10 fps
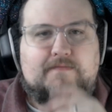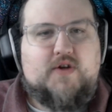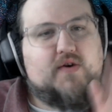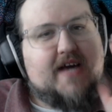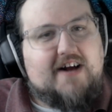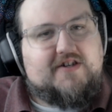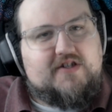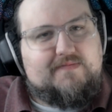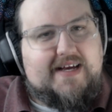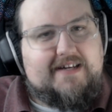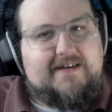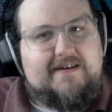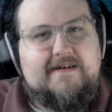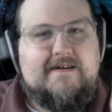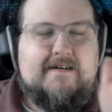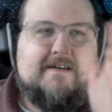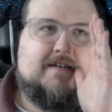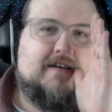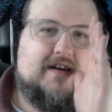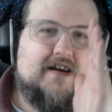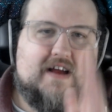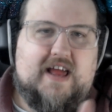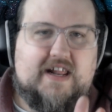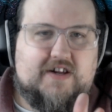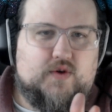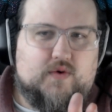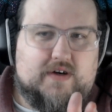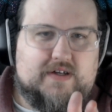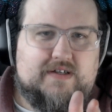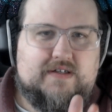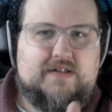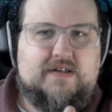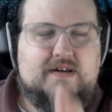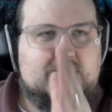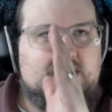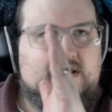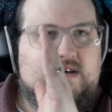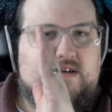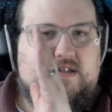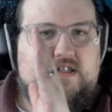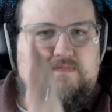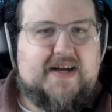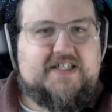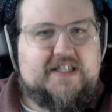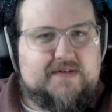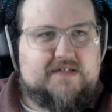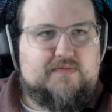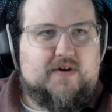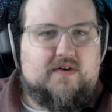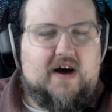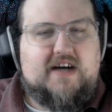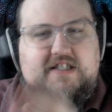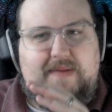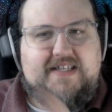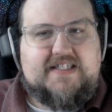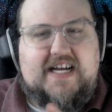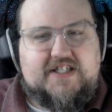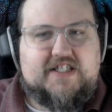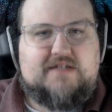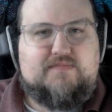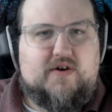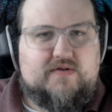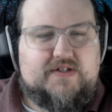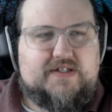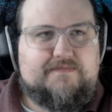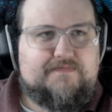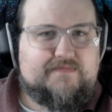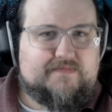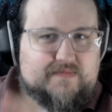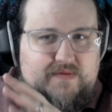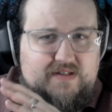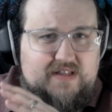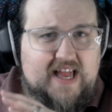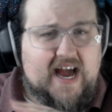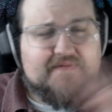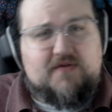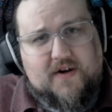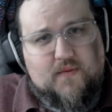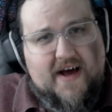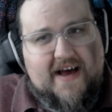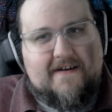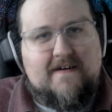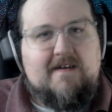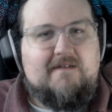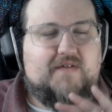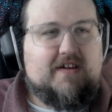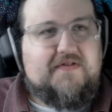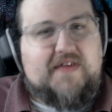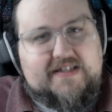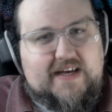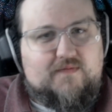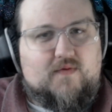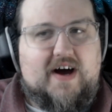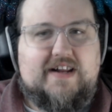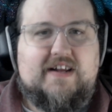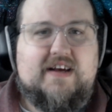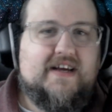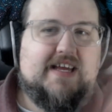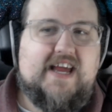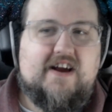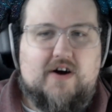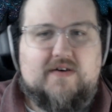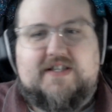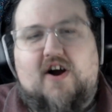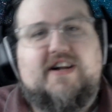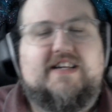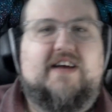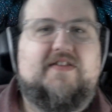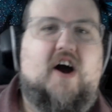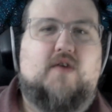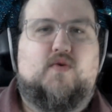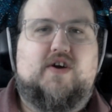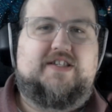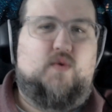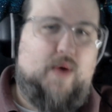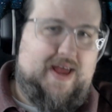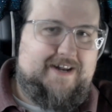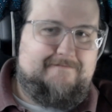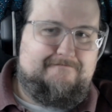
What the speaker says: 2 characters meet in a duel, space station explodes, have to run away, villain thinks they've won, hero has already done the hard work to win.